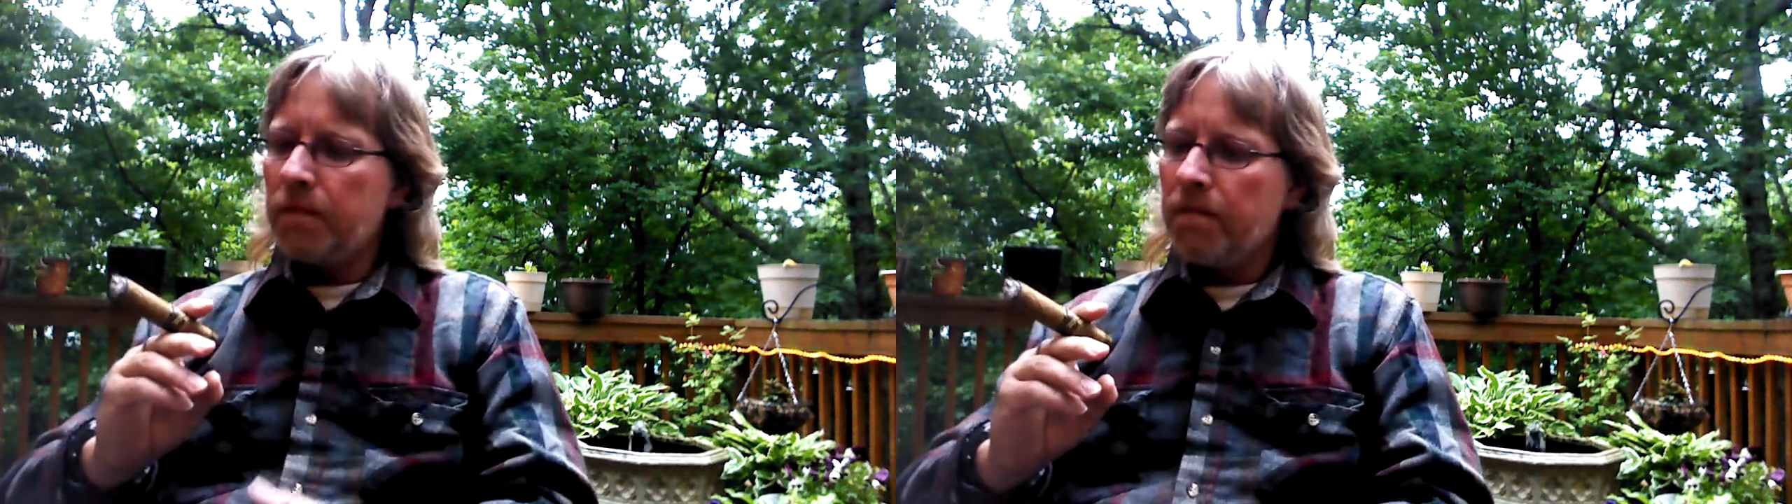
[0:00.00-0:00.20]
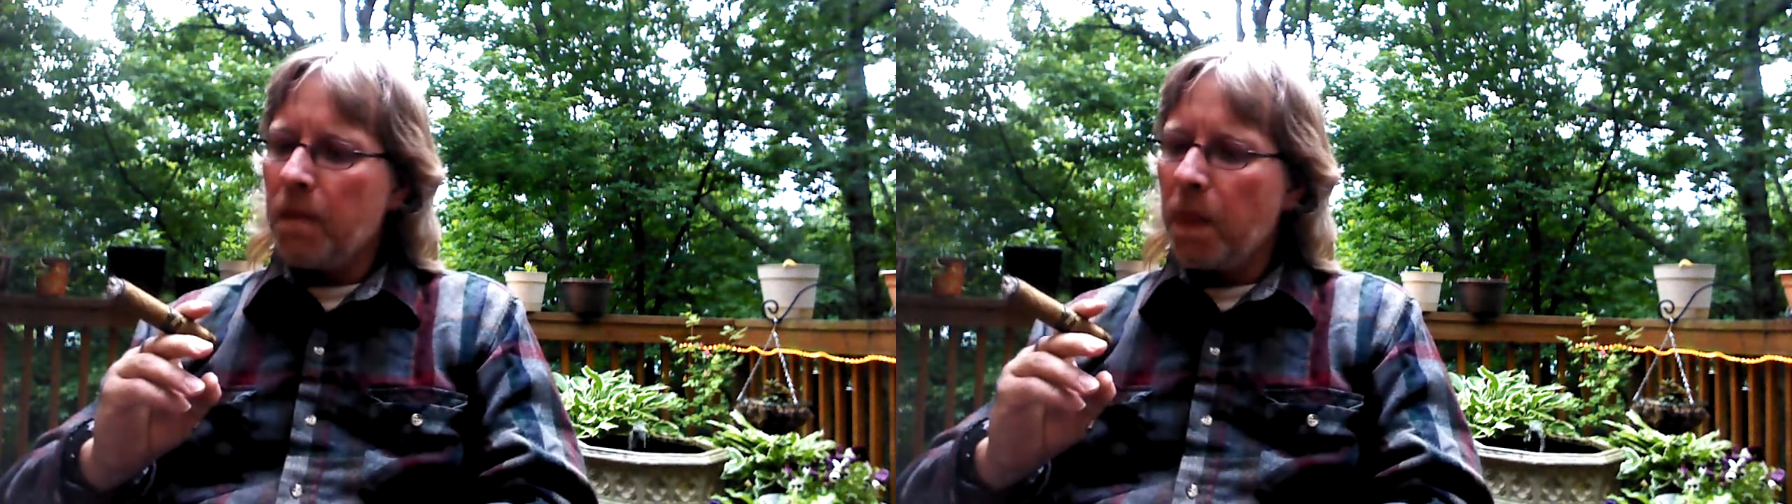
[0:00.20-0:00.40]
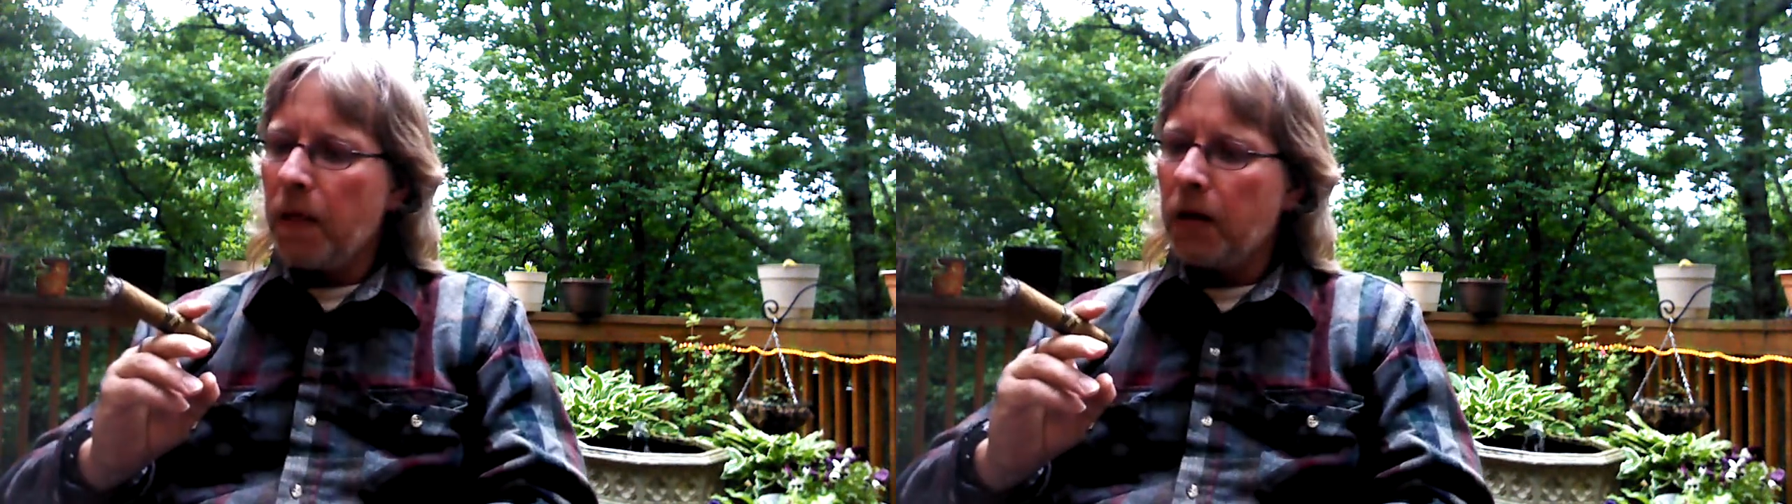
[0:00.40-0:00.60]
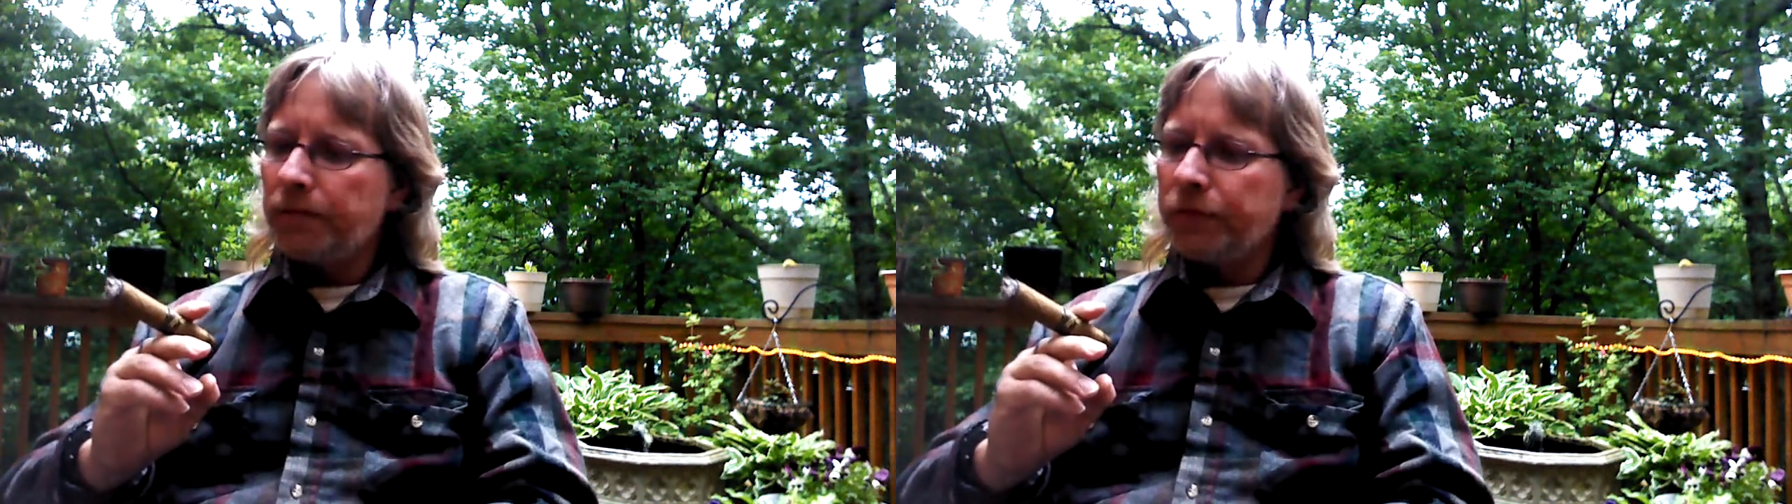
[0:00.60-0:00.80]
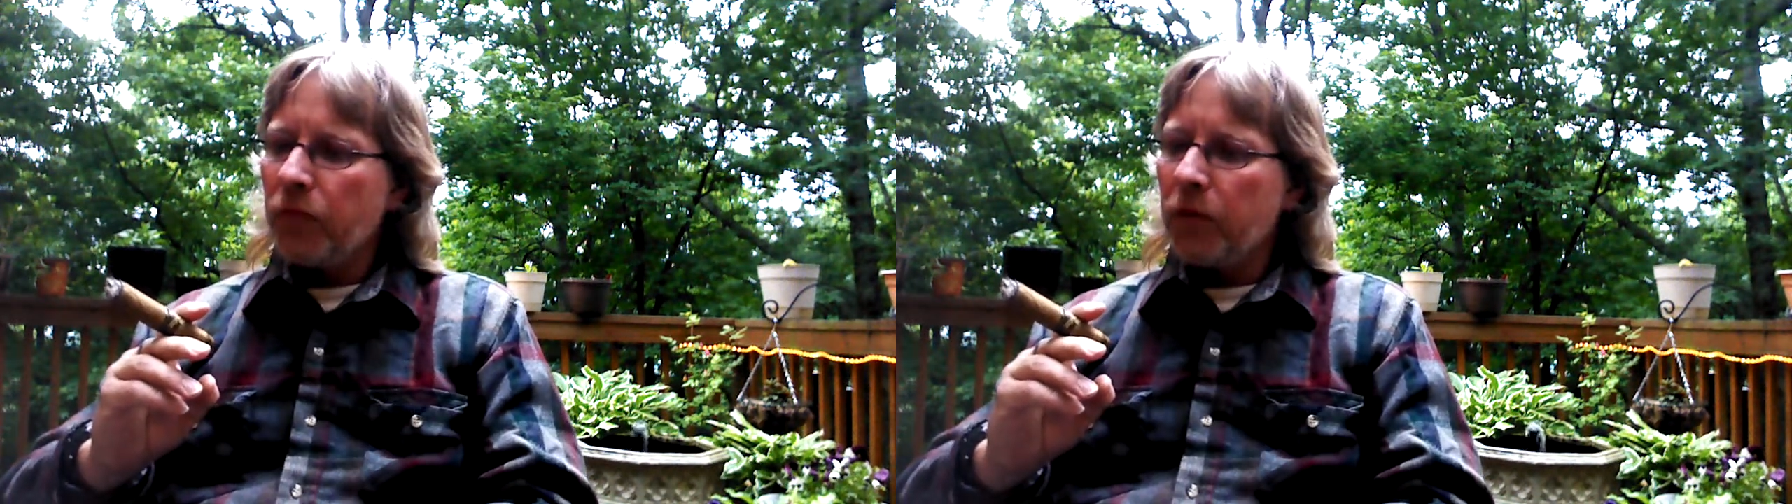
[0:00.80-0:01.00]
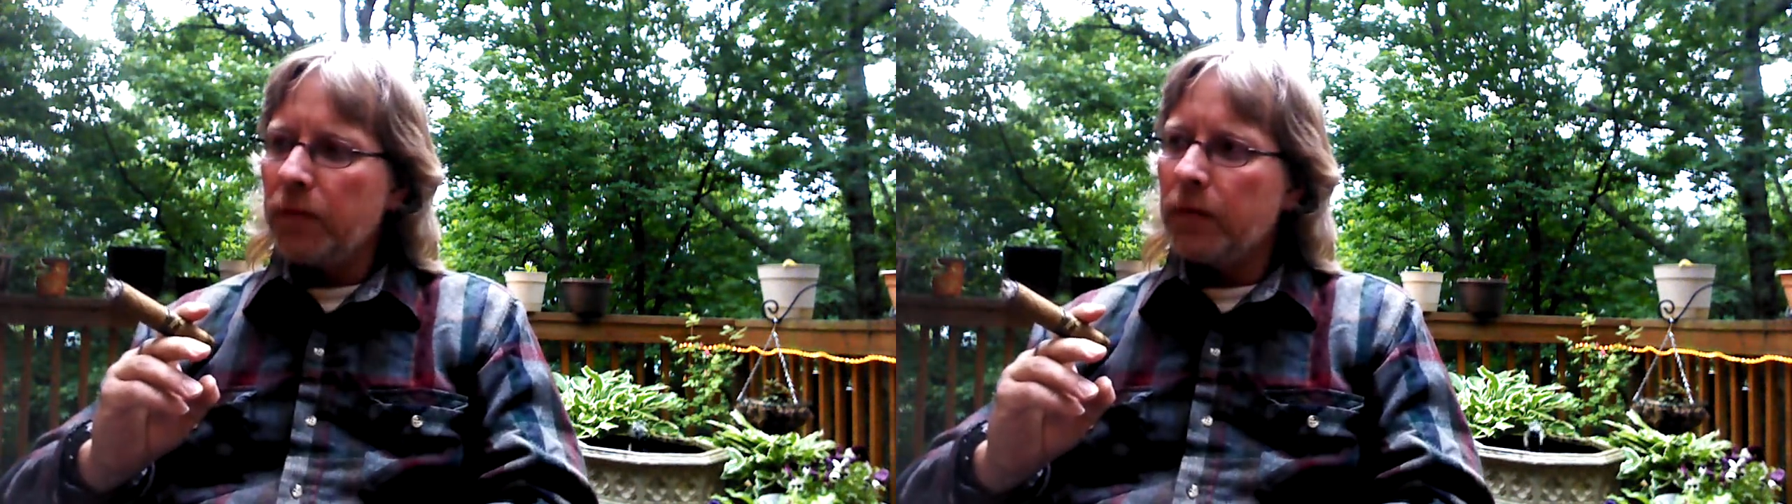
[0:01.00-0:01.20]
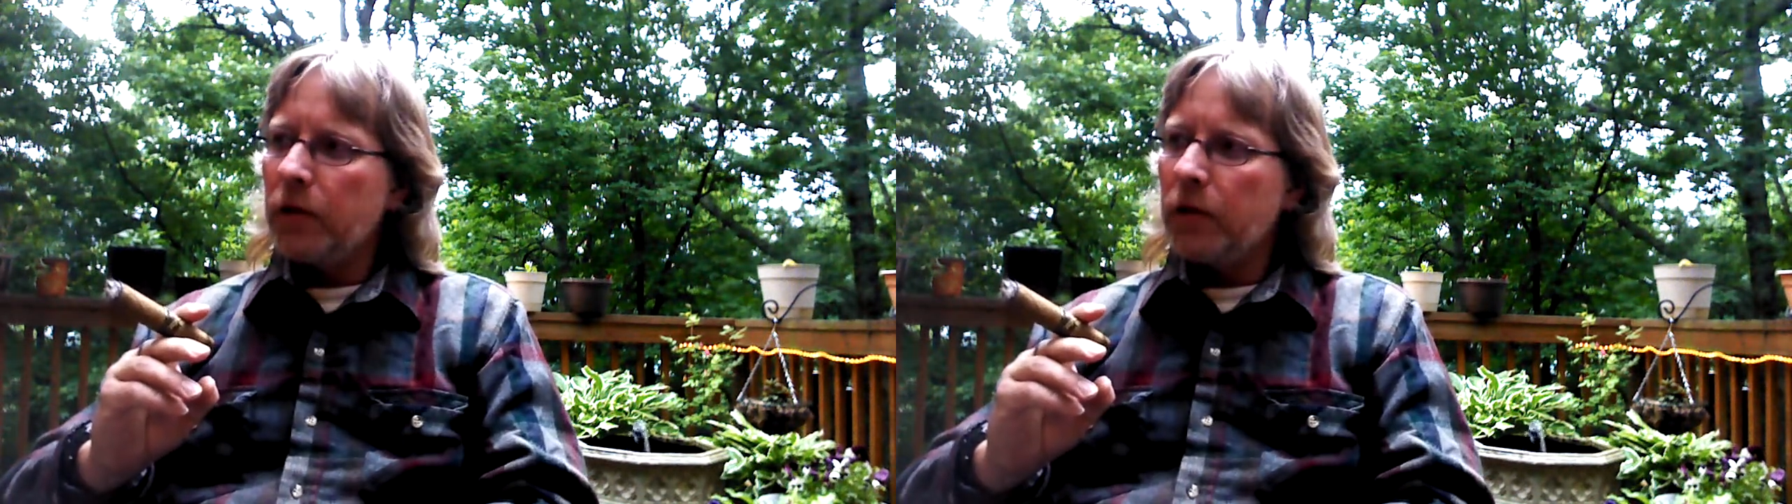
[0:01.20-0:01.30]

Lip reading: A